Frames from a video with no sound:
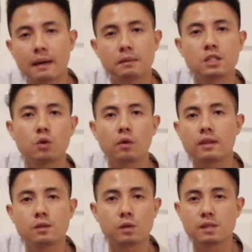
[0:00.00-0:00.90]
demonstrate
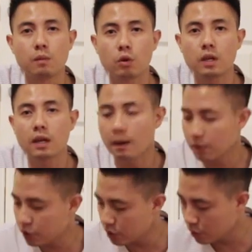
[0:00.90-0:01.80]
this with Smokey, I'm
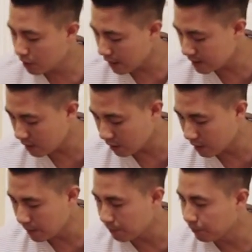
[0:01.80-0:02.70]
going to show you guys
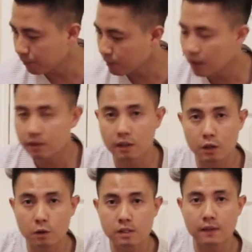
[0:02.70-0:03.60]
the
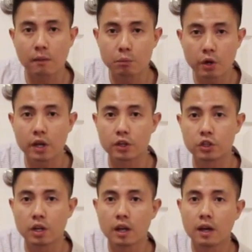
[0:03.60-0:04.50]
use of a
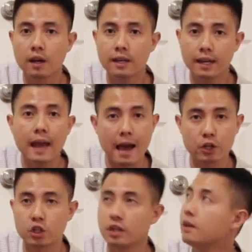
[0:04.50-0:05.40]
bridge in
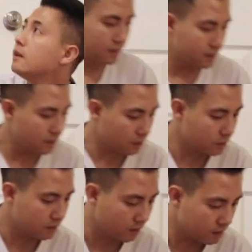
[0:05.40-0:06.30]
action.
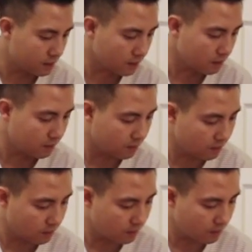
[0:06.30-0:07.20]
Snuggles, sit.
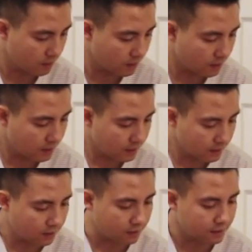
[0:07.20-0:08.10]

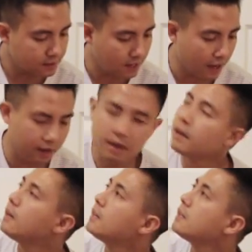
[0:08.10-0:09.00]
Good, stay.
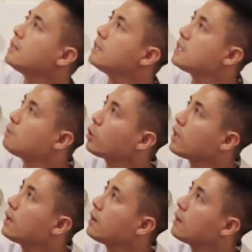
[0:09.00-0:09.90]

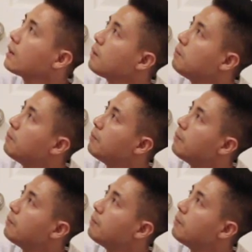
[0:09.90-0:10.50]
Smokey, come.